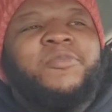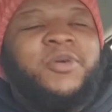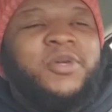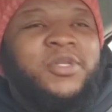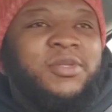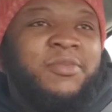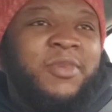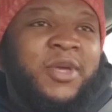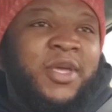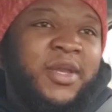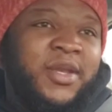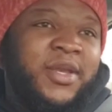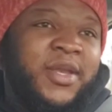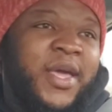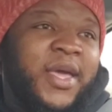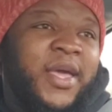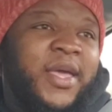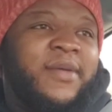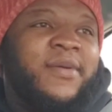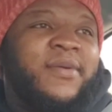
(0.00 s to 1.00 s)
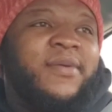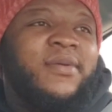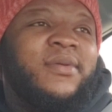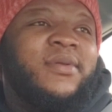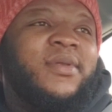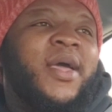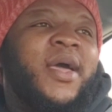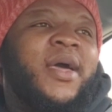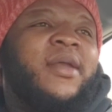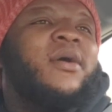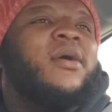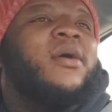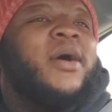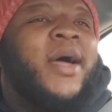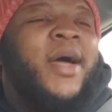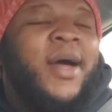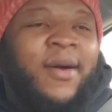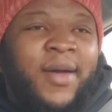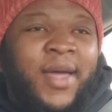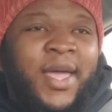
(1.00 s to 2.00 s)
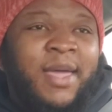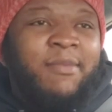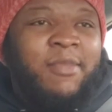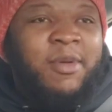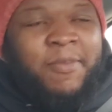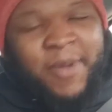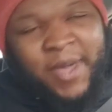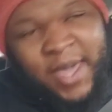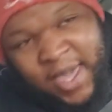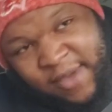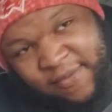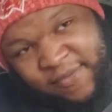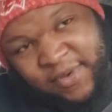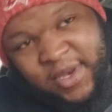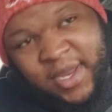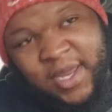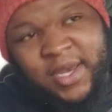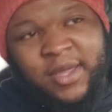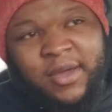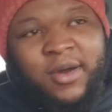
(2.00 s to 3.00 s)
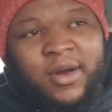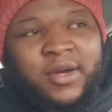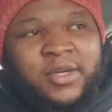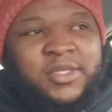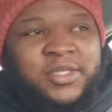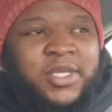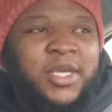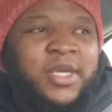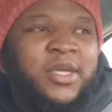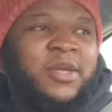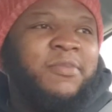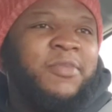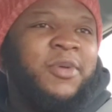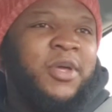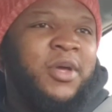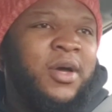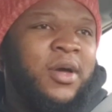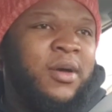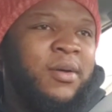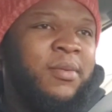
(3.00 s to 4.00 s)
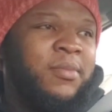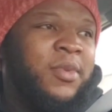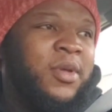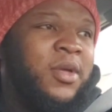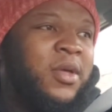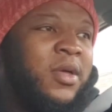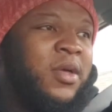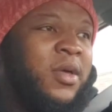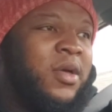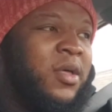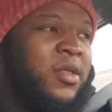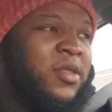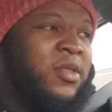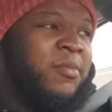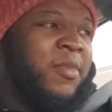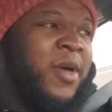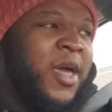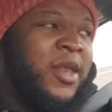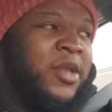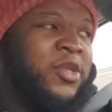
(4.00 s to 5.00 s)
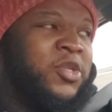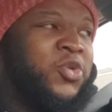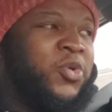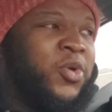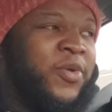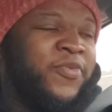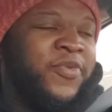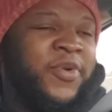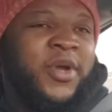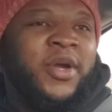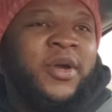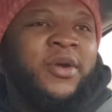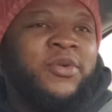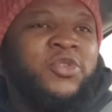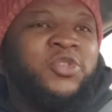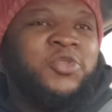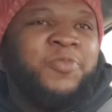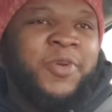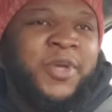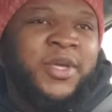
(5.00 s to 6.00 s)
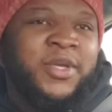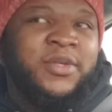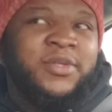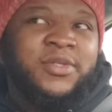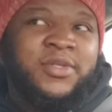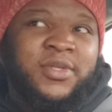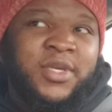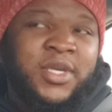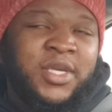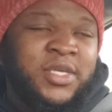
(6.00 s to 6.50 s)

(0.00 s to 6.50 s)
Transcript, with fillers: puts me today that uh, Al Haymon paid for Danny Garcia to become the mandatory for Errol Spence.